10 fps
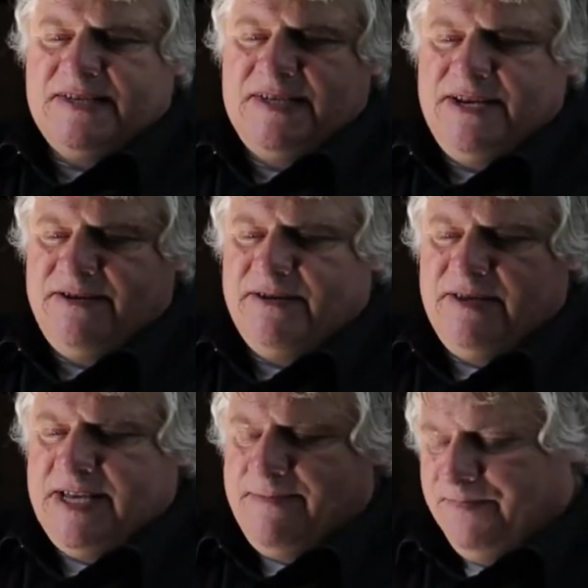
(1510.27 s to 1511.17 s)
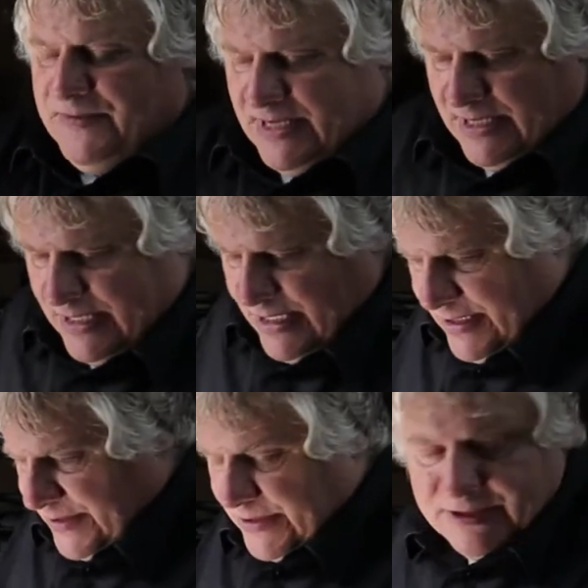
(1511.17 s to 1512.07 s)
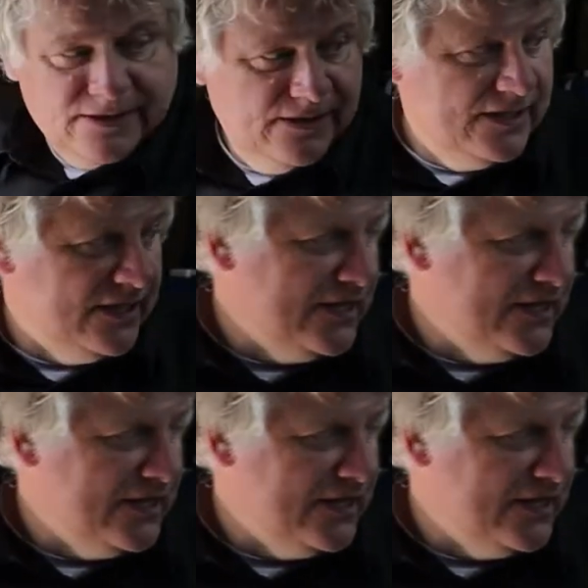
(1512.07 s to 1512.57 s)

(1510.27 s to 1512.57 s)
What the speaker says: standard clamp. So I'll